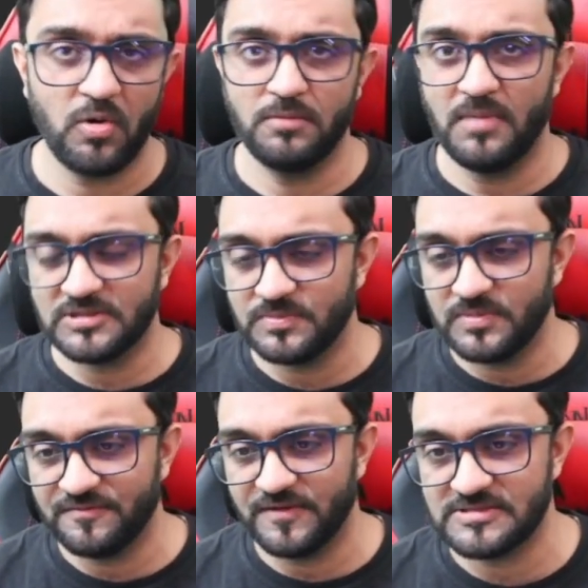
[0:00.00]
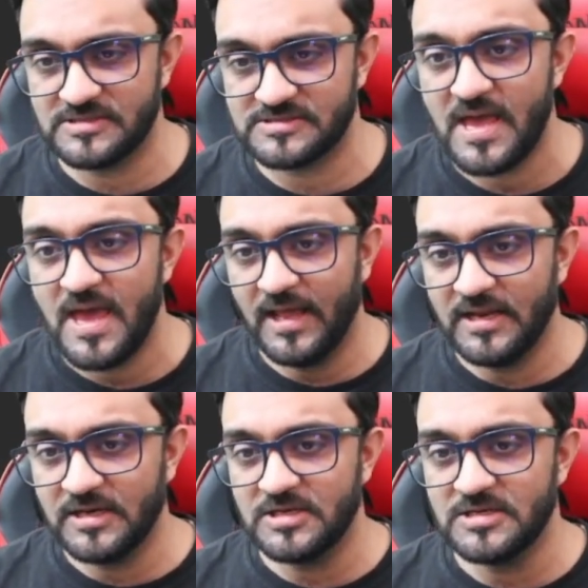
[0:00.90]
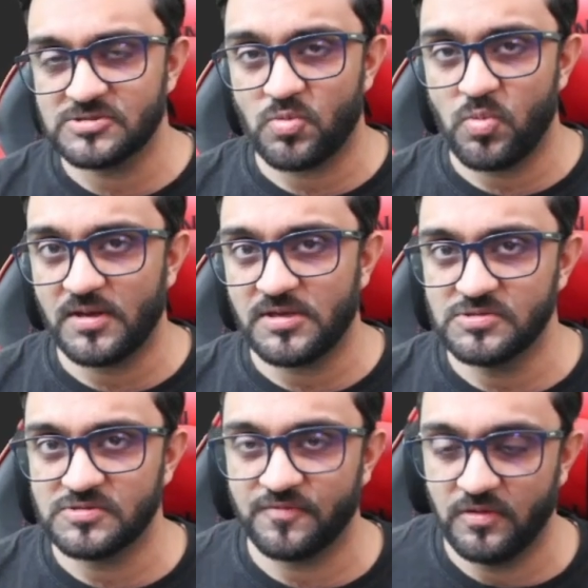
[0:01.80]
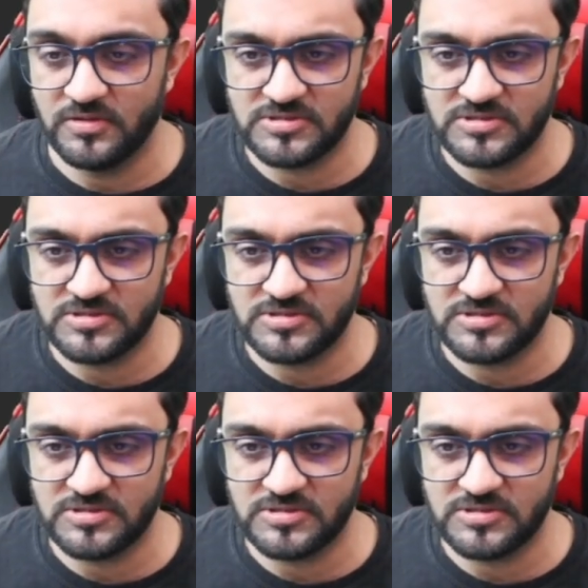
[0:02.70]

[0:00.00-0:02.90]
on multiple faces and it is quite useful,